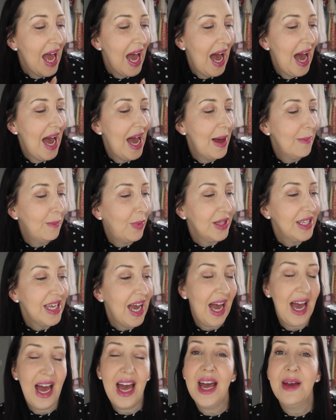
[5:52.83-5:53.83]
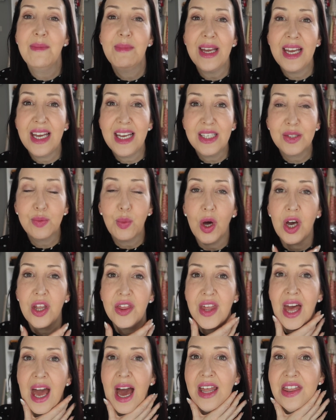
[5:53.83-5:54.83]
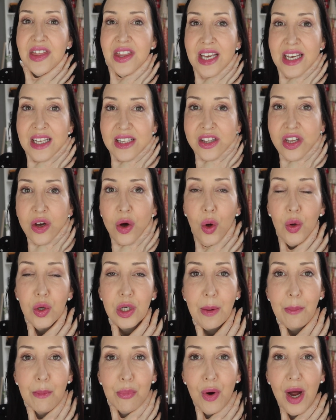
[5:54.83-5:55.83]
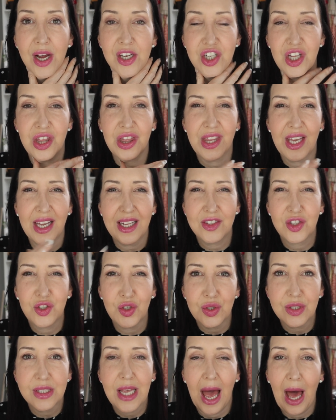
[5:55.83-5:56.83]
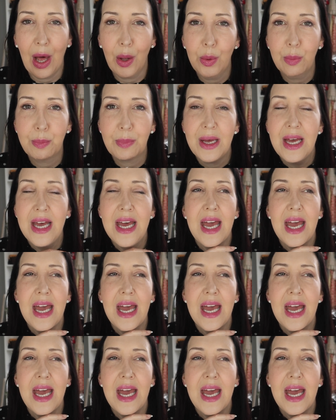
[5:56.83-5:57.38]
Um, but yeah, um, it is worth it. I think the whole compression thing does help.